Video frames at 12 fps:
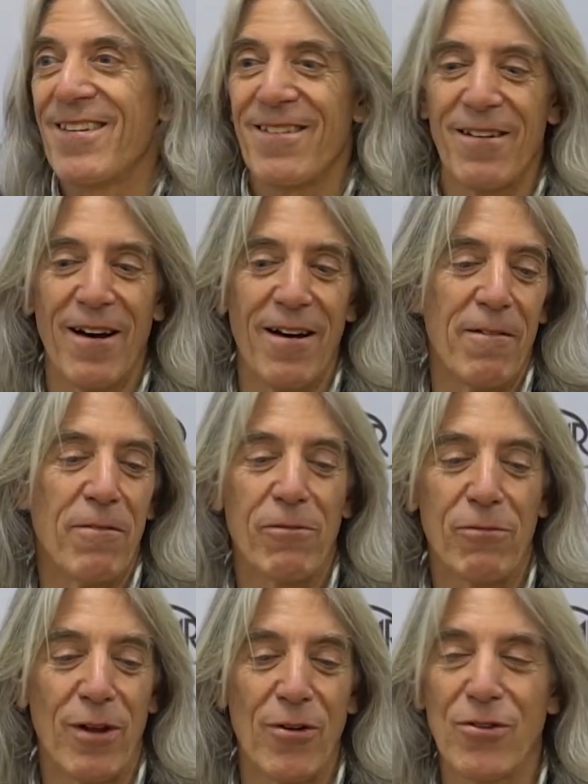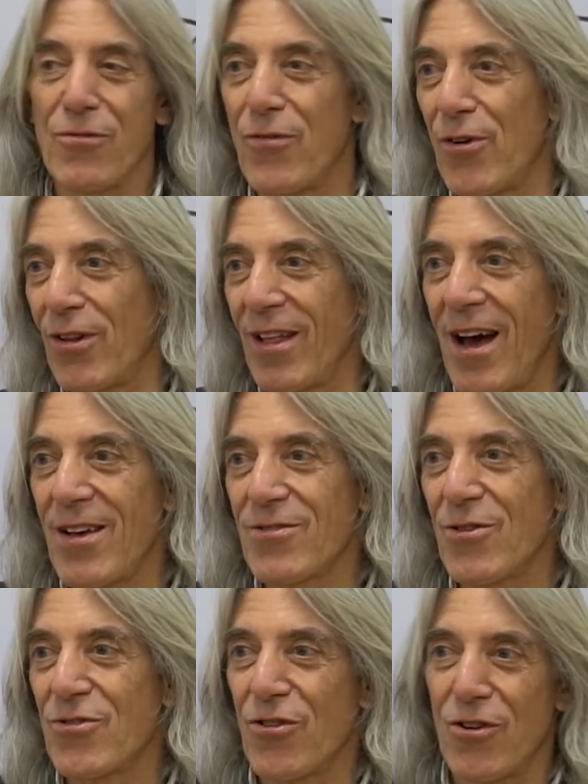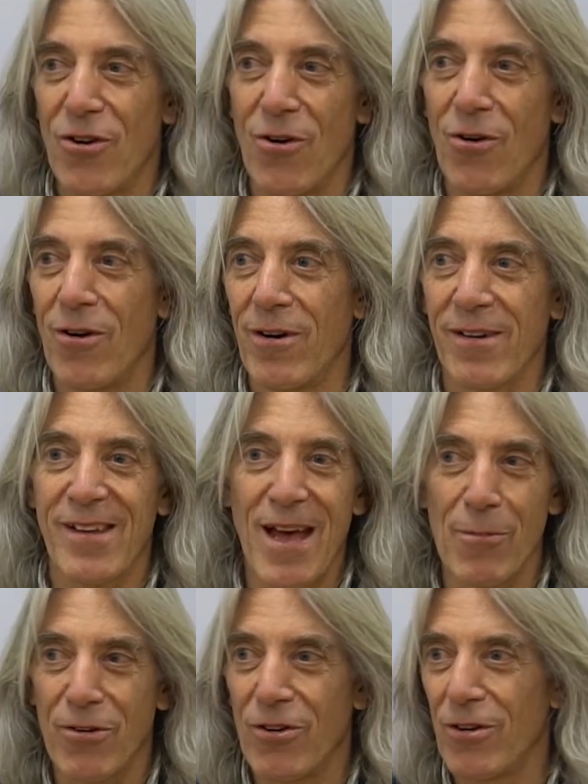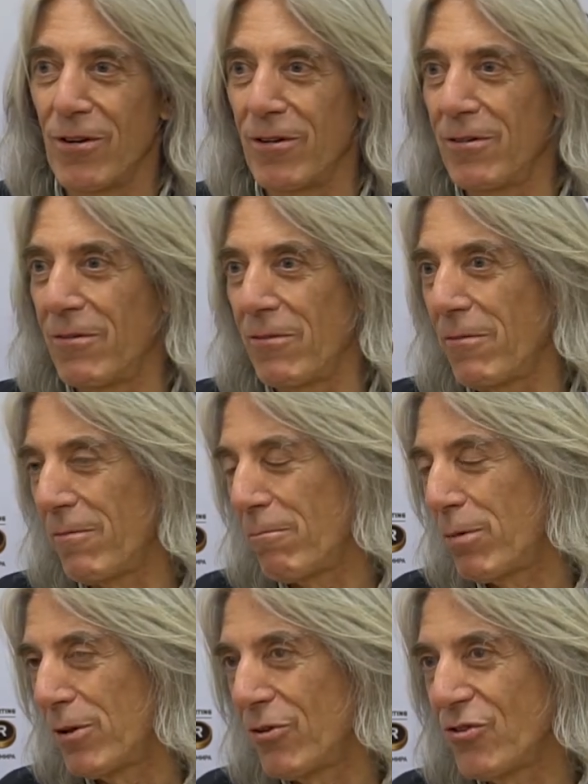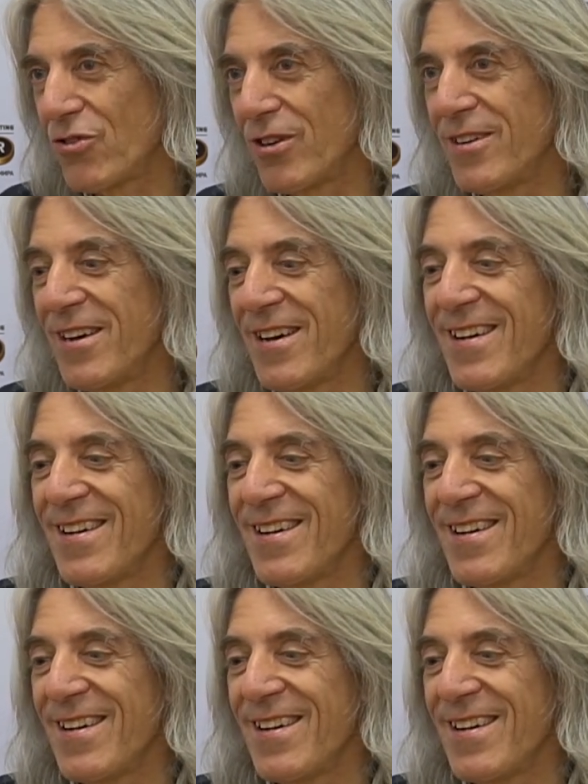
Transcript: whether it's fertilizers or chemical pollution,